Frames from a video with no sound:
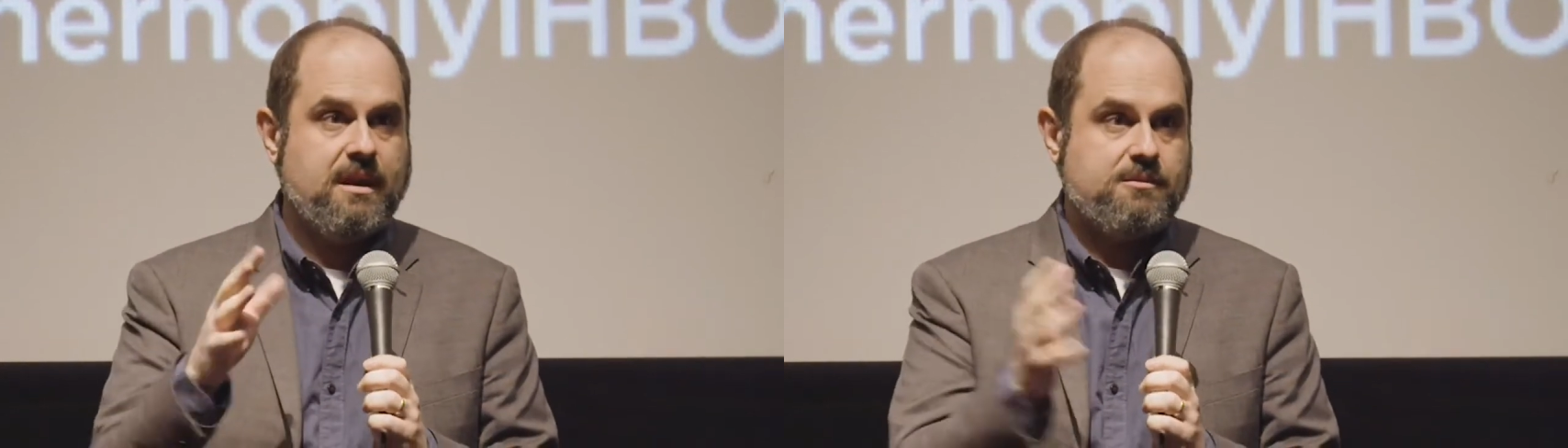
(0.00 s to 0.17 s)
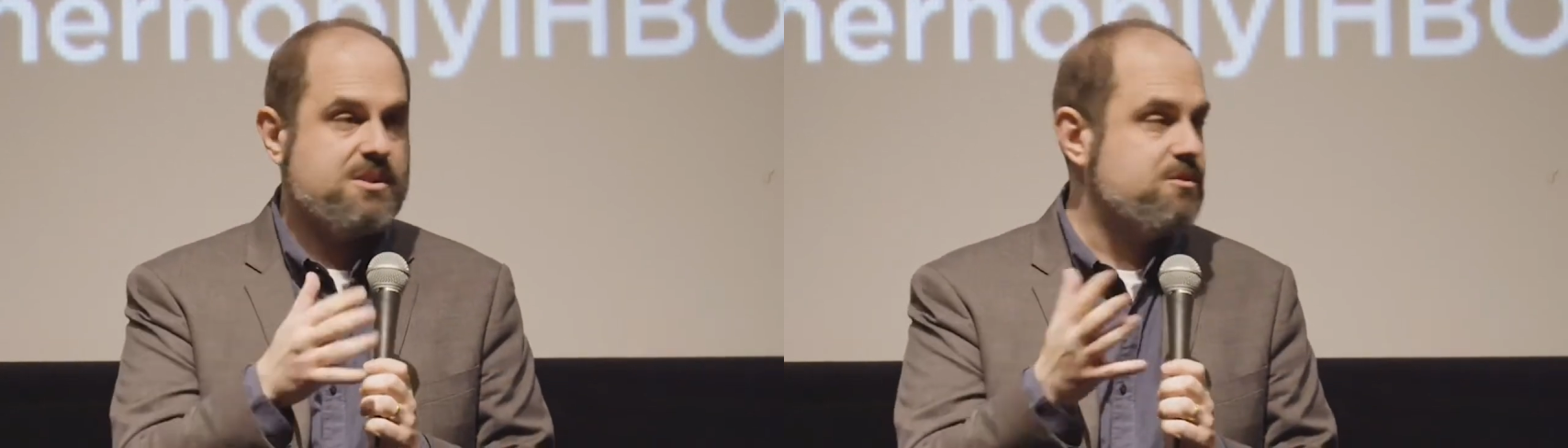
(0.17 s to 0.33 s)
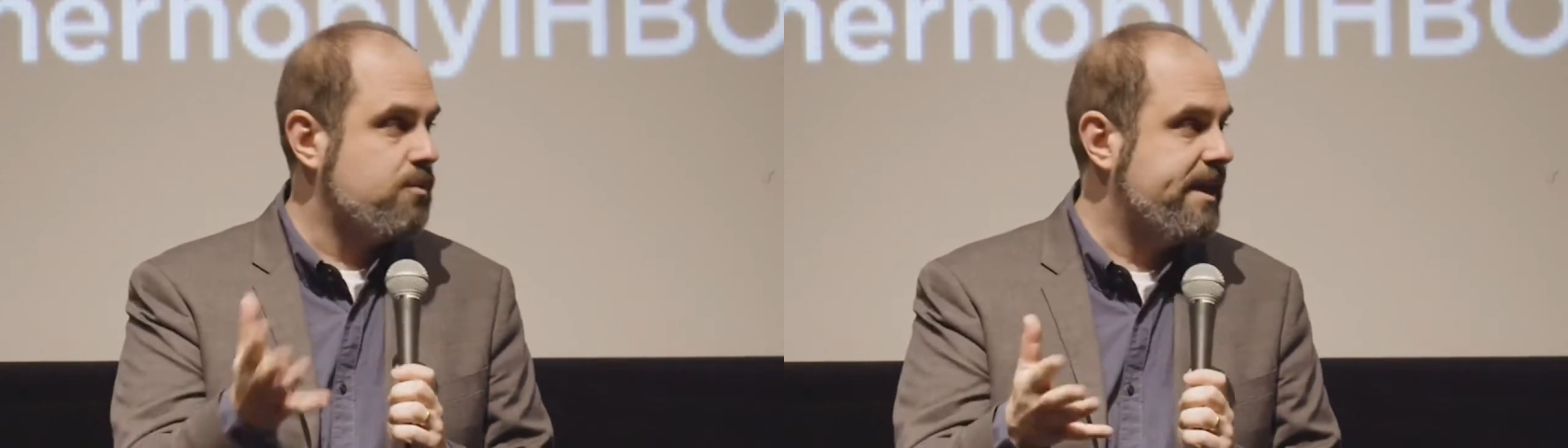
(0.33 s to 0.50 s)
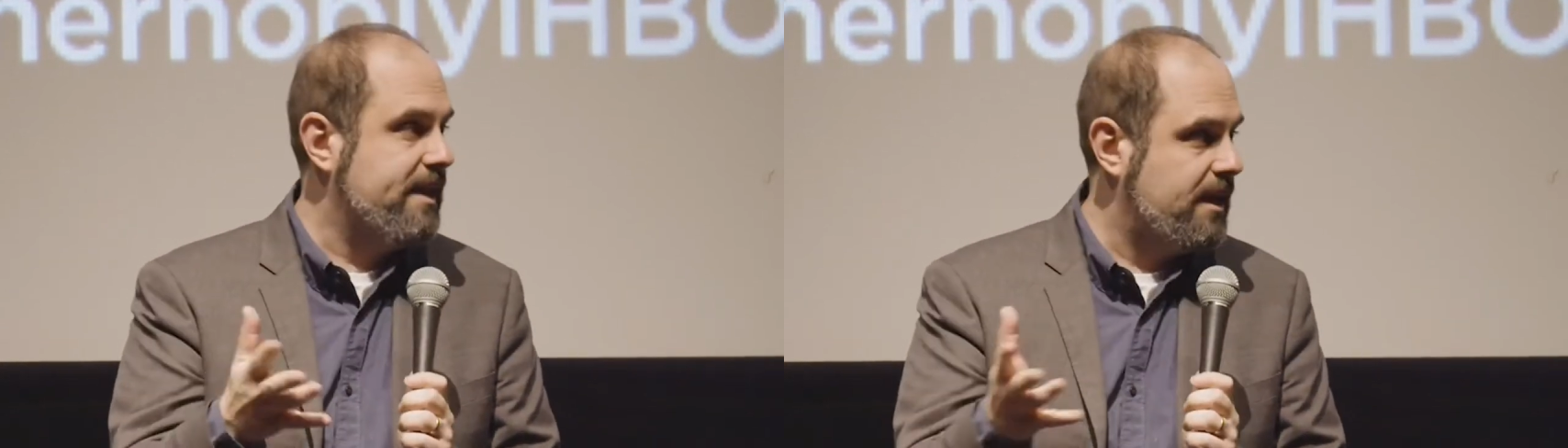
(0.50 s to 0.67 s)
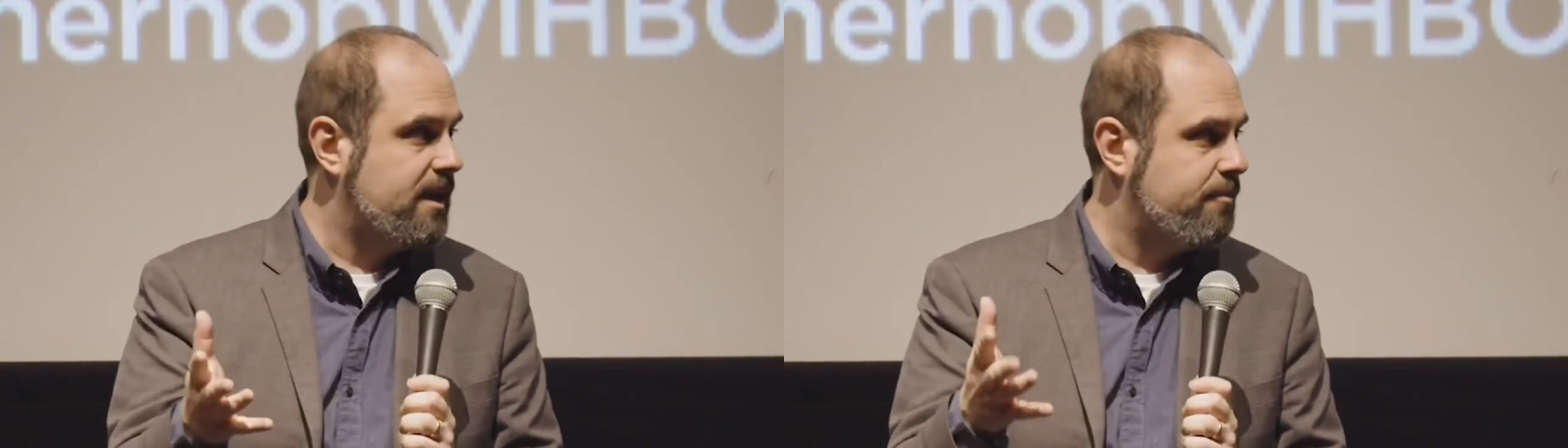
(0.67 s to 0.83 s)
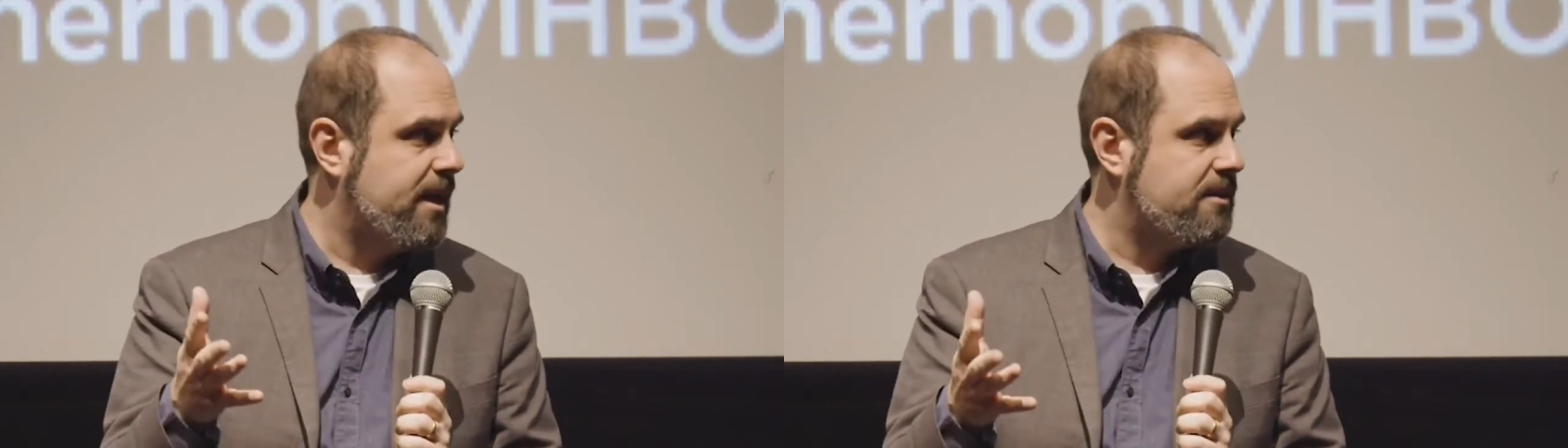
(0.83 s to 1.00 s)
I was just
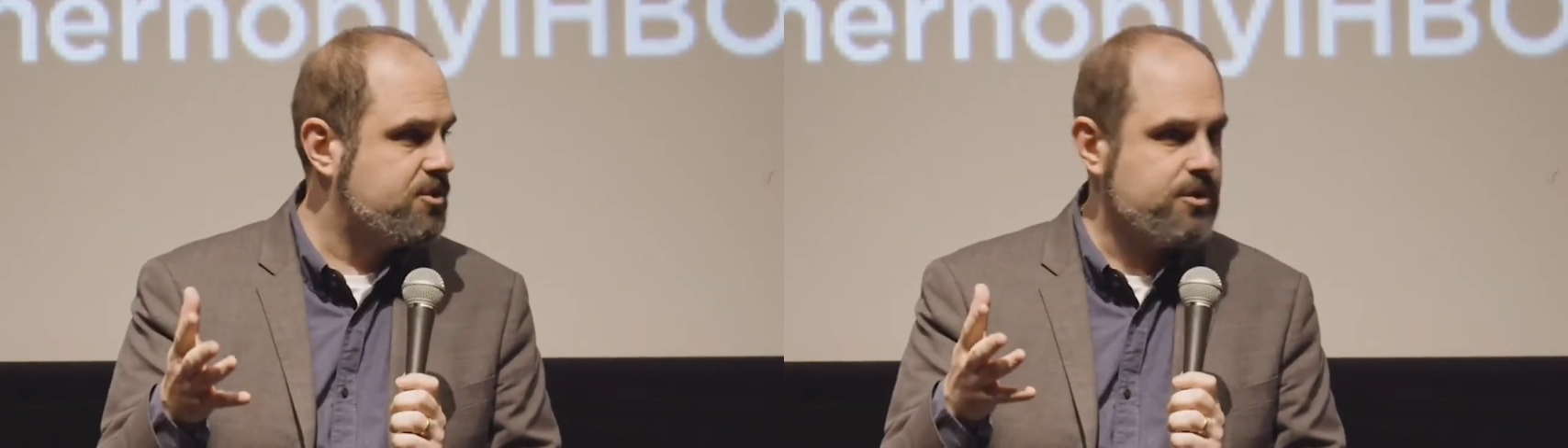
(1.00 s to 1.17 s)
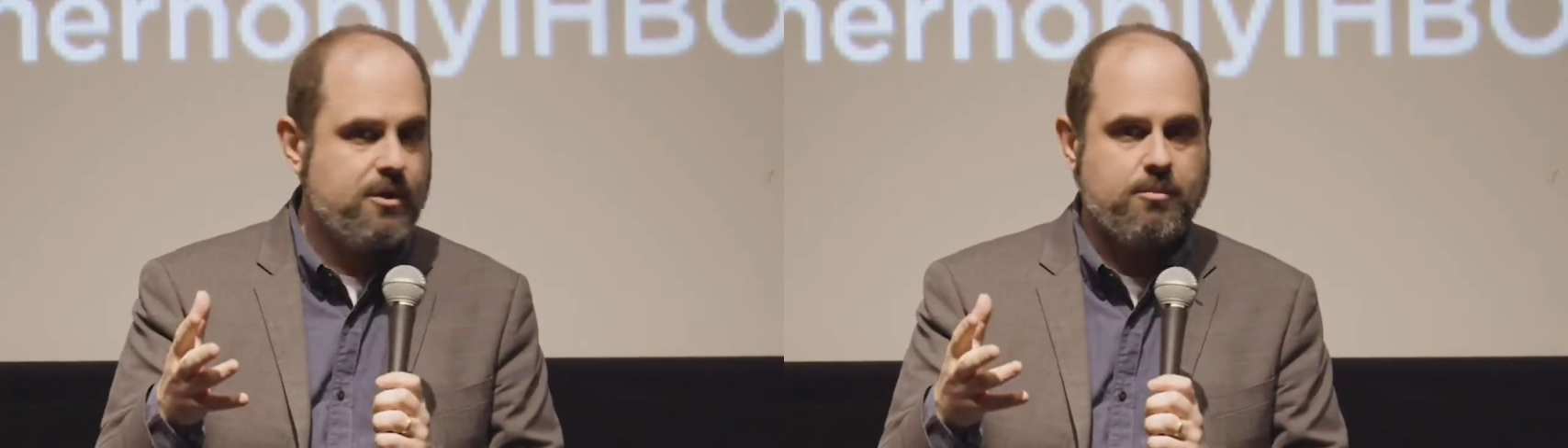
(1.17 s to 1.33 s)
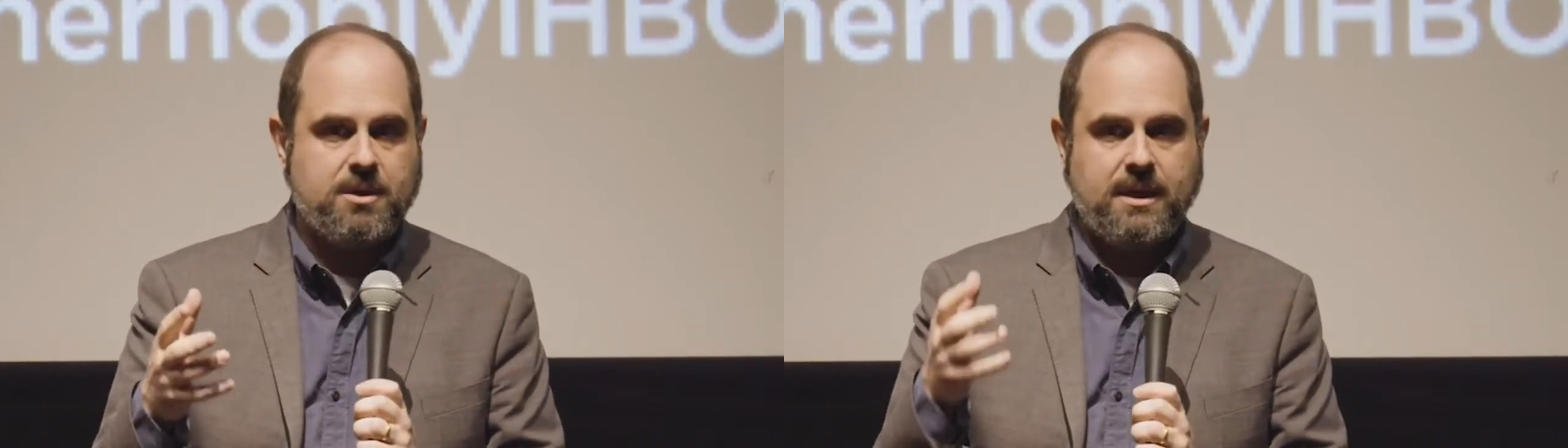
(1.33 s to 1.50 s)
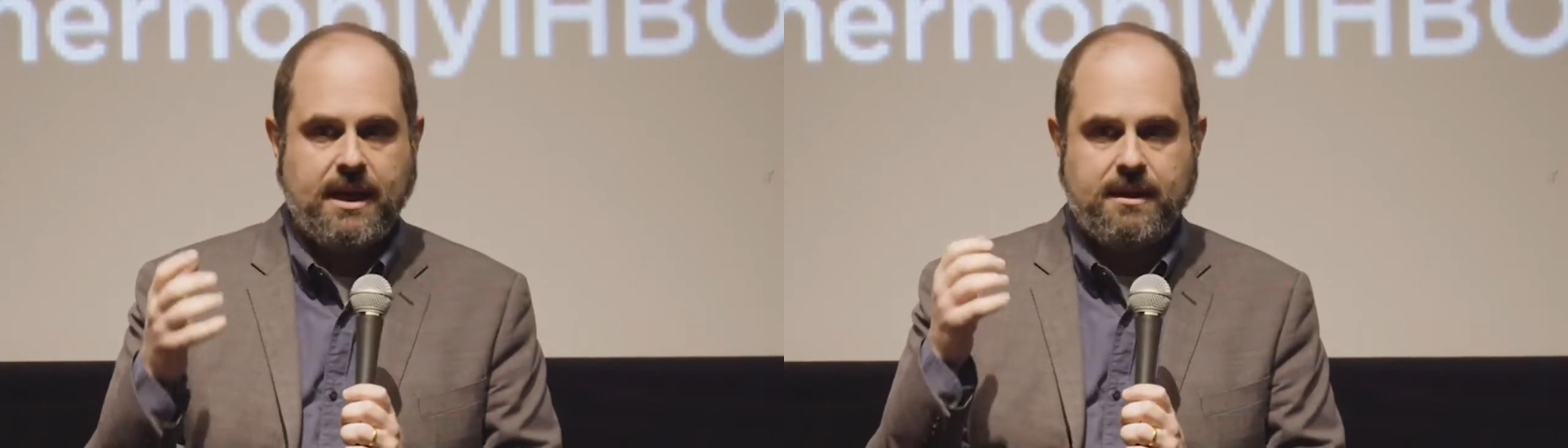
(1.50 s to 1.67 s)
reading about Chernobyl,